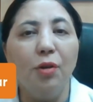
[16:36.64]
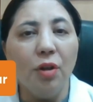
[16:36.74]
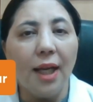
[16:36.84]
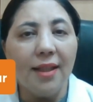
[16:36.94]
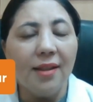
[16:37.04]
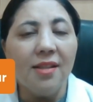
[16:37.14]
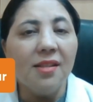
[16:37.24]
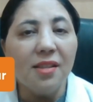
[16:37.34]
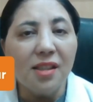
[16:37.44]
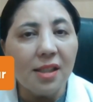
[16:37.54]
like there are
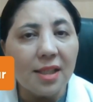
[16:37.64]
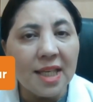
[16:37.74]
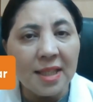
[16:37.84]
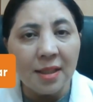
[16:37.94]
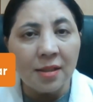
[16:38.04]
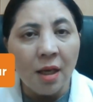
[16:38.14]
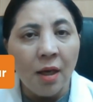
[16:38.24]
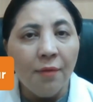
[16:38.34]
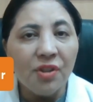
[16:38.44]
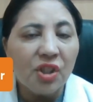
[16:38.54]
certain diseases
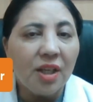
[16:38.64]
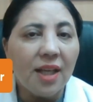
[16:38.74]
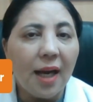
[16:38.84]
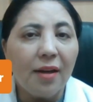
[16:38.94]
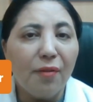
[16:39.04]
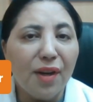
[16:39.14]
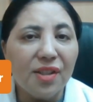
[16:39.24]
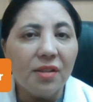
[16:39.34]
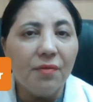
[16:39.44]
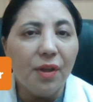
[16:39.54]
which get
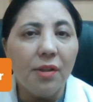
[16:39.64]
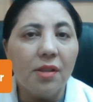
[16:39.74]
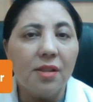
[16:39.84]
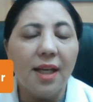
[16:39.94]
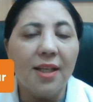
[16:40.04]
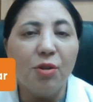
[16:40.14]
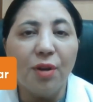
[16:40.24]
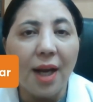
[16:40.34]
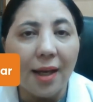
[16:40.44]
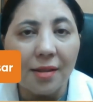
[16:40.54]
aggravated in winters, like
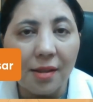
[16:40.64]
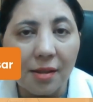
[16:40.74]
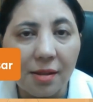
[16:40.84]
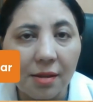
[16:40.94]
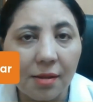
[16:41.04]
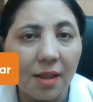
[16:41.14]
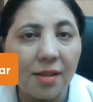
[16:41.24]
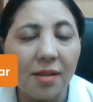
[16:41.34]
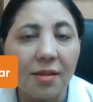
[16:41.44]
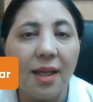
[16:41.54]
psoriasis.
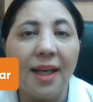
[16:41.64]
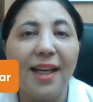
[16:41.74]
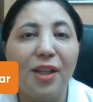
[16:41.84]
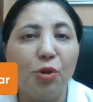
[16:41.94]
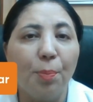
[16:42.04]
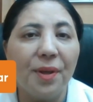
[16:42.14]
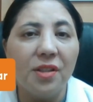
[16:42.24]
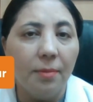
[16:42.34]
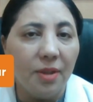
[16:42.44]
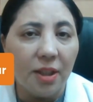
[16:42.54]
There's like
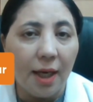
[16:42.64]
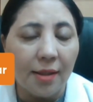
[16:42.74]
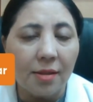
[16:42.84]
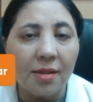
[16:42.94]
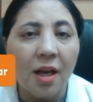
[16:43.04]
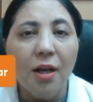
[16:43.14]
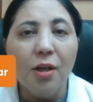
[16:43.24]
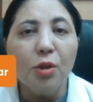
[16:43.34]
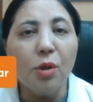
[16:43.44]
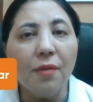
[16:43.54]
atopic dermatitis.
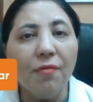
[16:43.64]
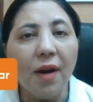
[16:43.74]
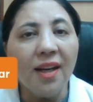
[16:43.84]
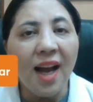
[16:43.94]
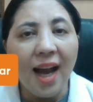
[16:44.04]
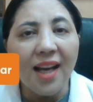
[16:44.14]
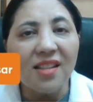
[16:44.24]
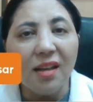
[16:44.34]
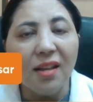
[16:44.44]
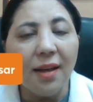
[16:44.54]
So if one
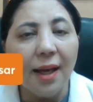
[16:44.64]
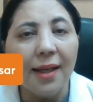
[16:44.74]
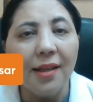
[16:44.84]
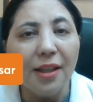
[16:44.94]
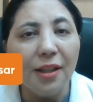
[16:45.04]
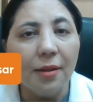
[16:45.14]
has underlying